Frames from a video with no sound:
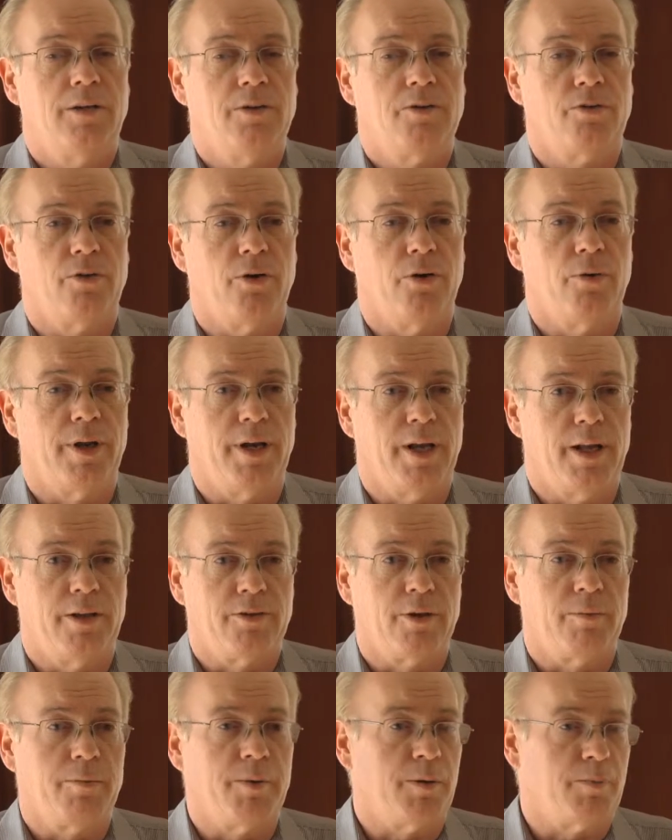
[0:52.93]
So it ends
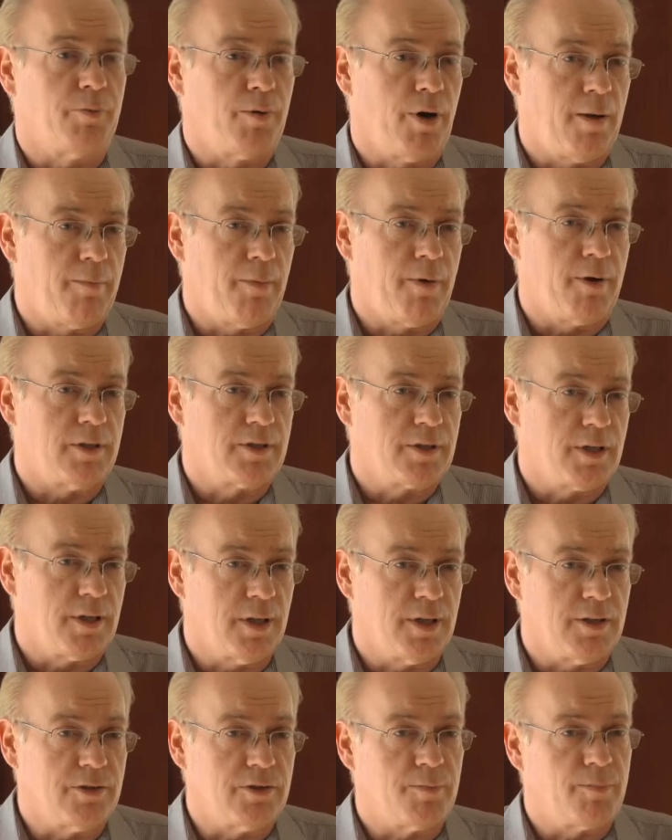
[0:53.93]
up in a primary sludge.